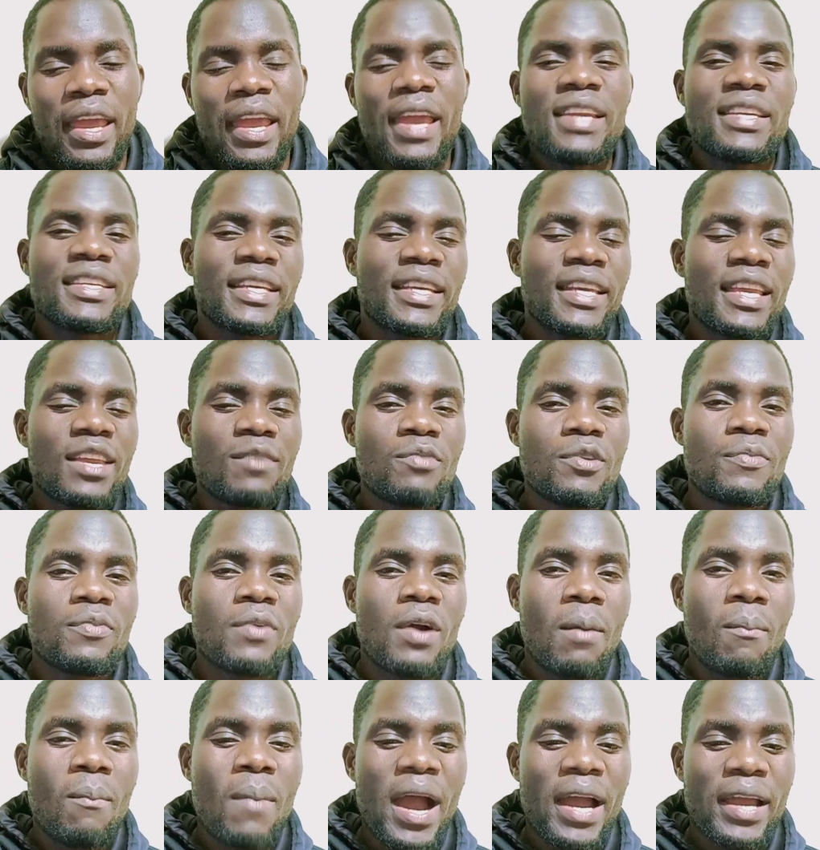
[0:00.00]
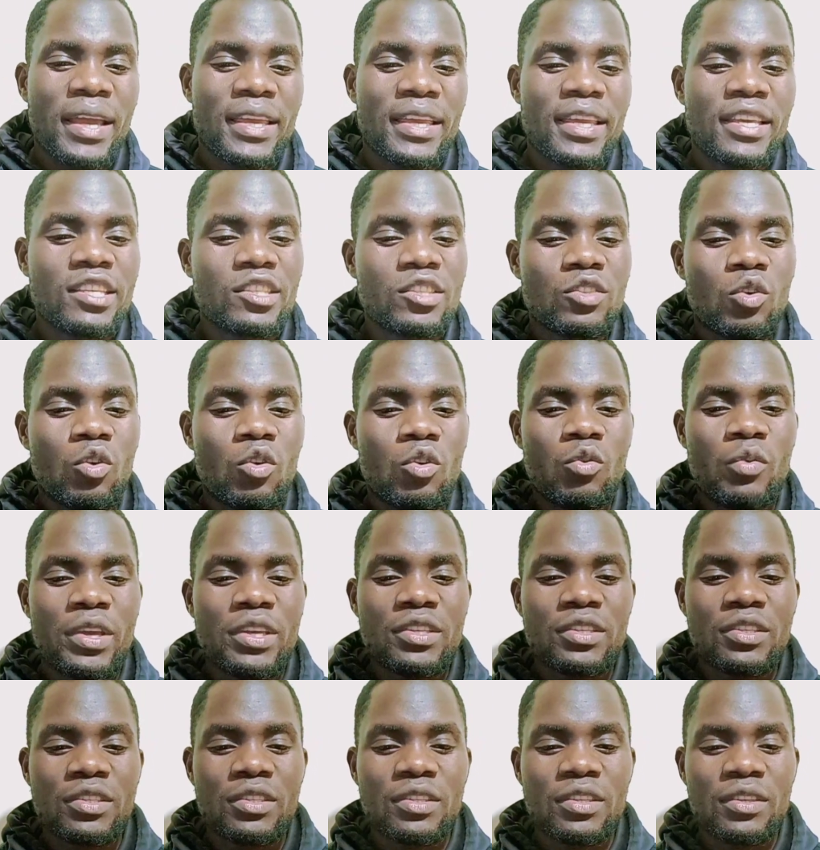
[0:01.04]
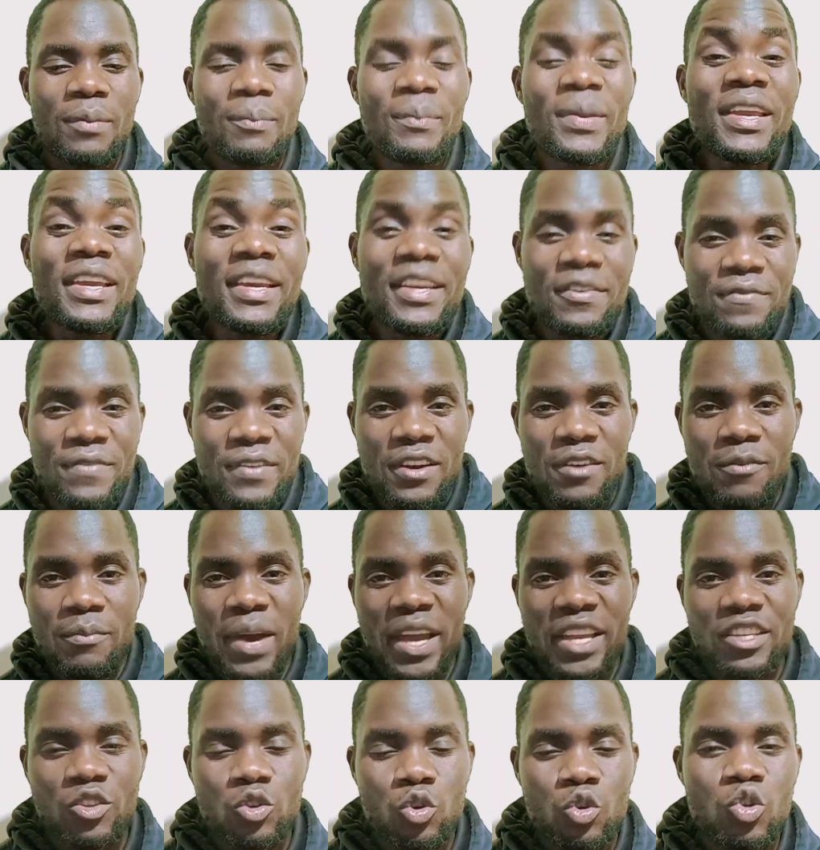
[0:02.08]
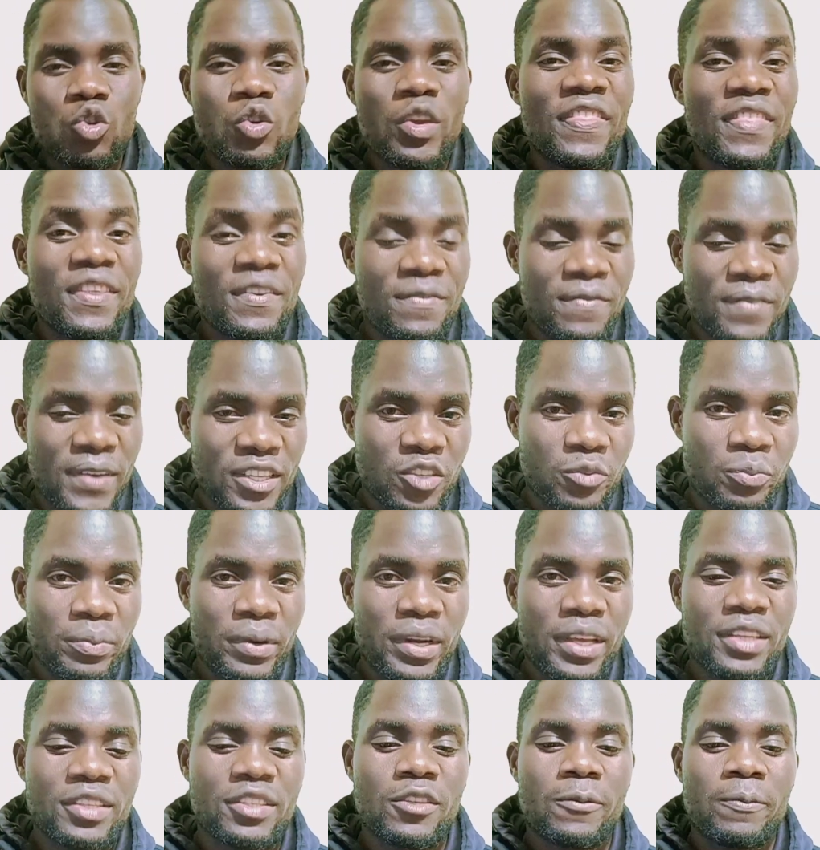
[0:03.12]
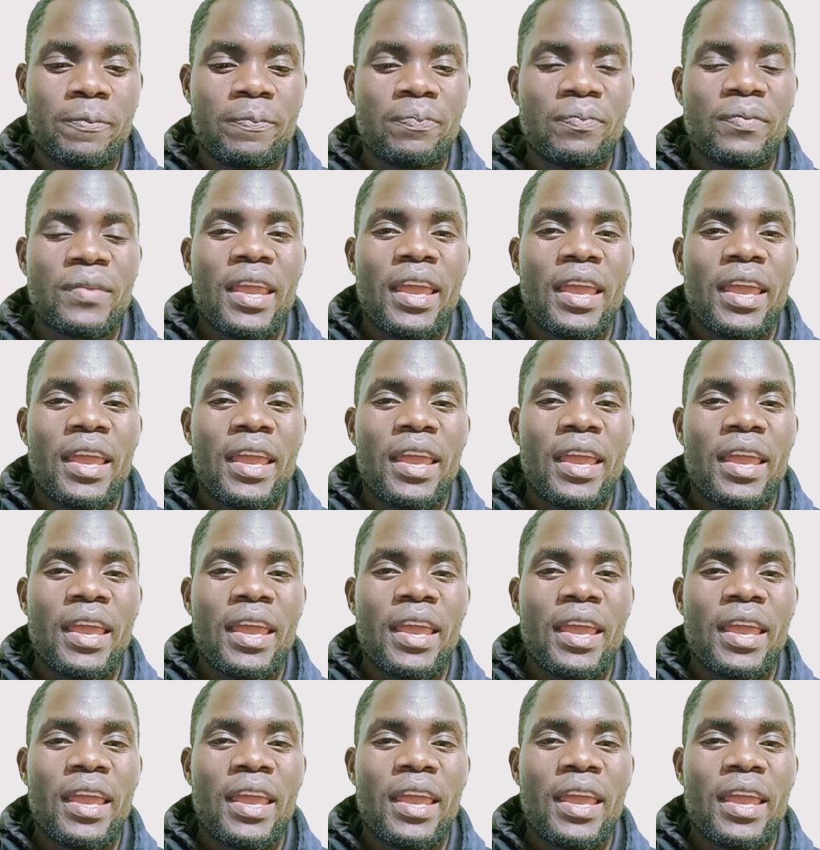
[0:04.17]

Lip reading: and taking people aback is always being revealed by Tuju in the first place.